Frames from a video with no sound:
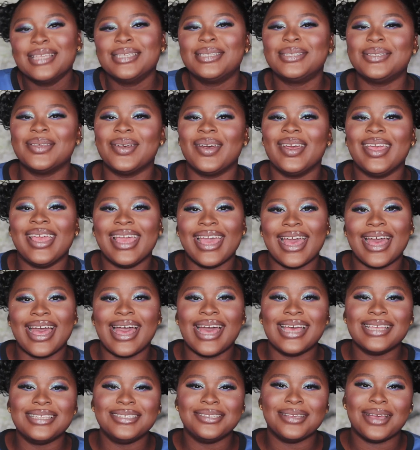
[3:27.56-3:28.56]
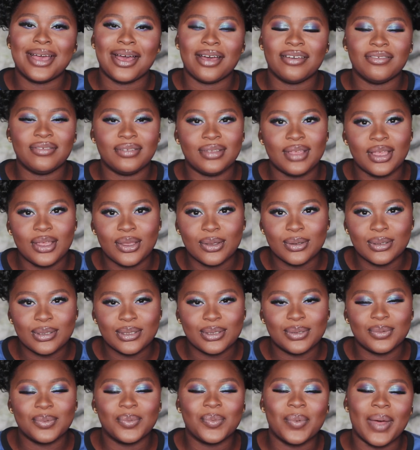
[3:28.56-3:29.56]
So yeah, I still have
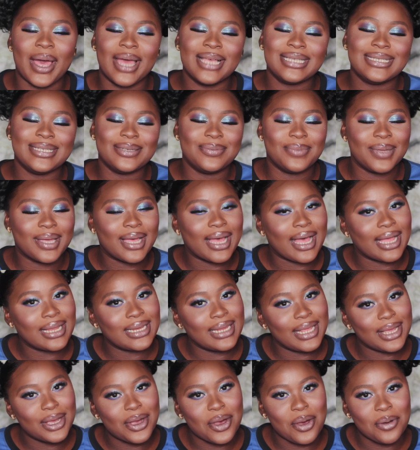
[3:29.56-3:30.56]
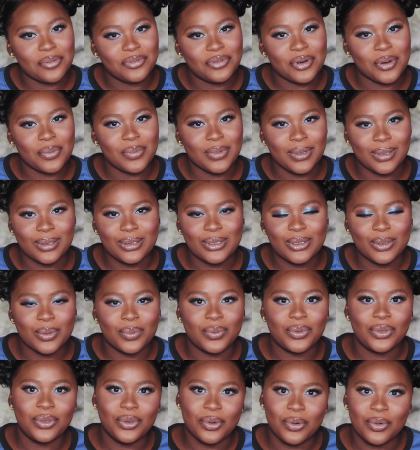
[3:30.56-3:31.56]
YouTube. I still make an income from
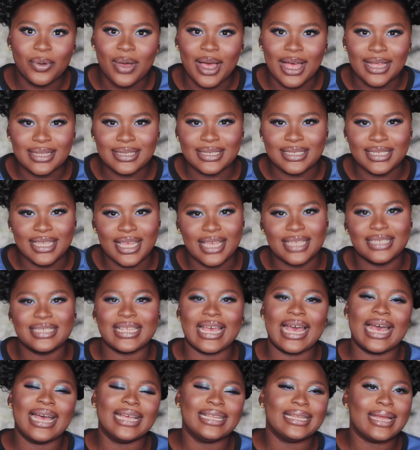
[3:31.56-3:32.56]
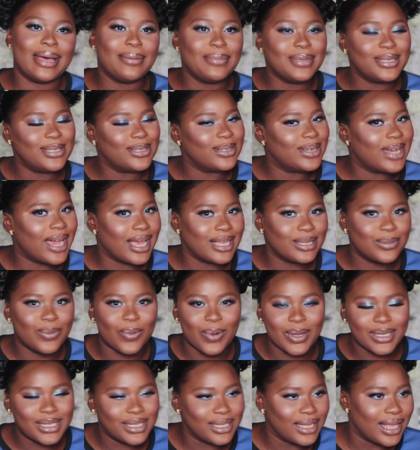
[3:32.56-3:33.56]
YouTube through AdSense, and that means you guys
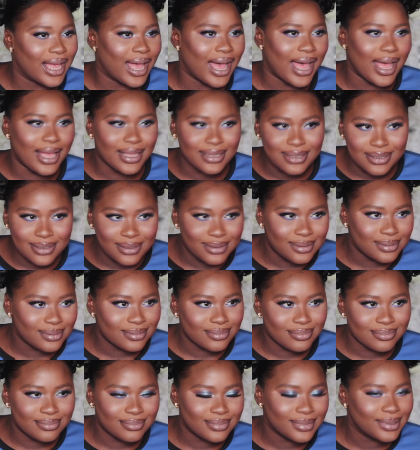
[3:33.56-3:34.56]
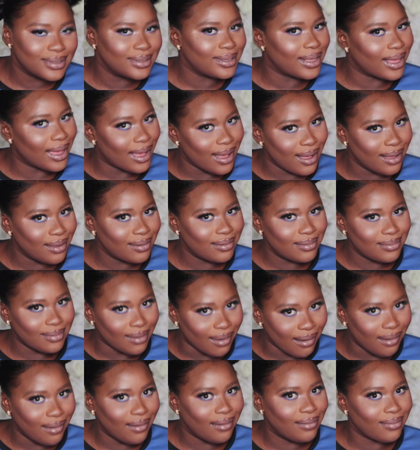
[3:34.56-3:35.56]
watch the ads. So
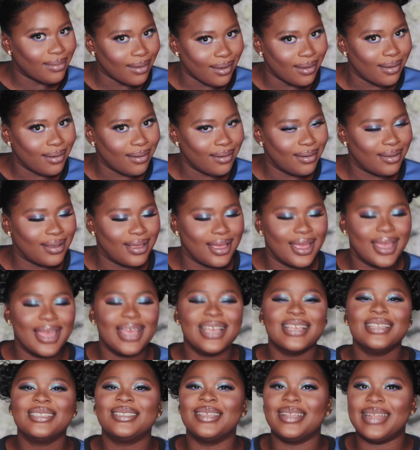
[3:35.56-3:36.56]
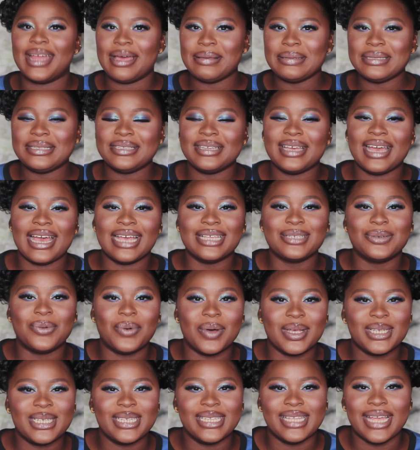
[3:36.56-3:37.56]
that means you guys
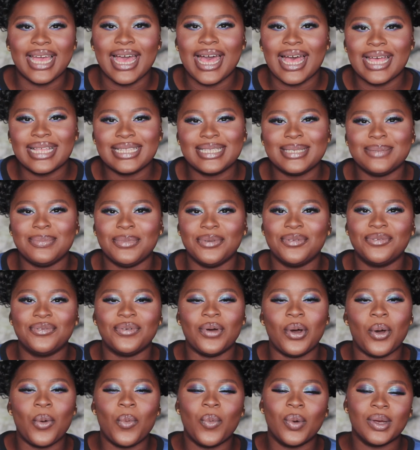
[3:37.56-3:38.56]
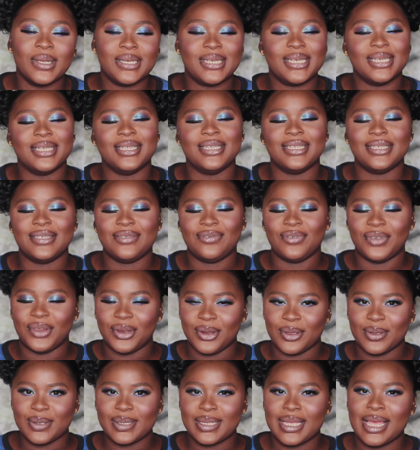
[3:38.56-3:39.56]
watch the ads before watching these
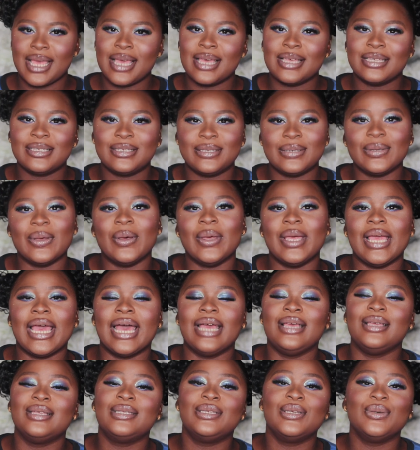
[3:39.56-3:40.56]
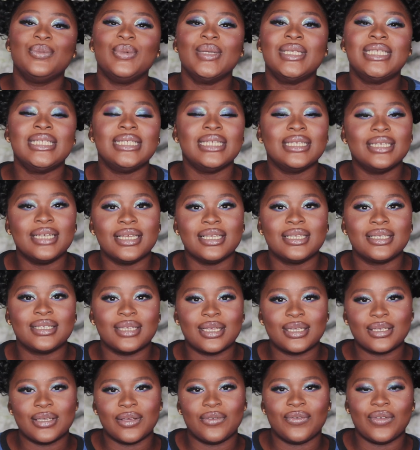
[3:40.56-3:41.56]
videos. So yeah, YouTube is still a
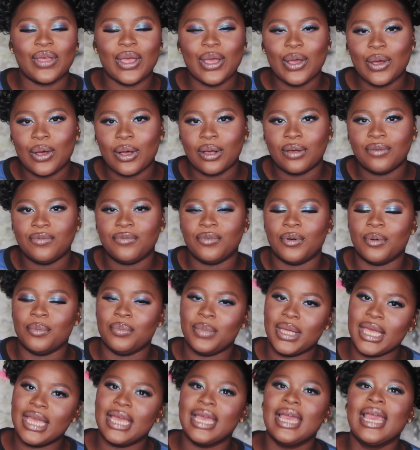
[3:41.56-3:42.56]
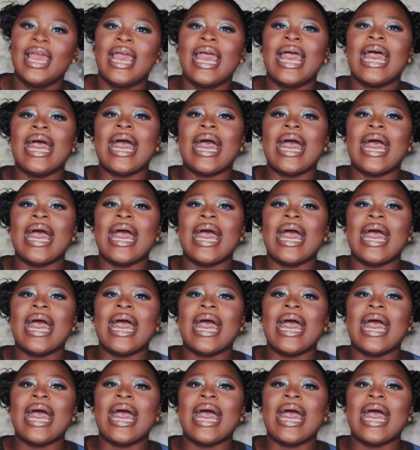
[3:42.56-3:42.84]
source of income for me.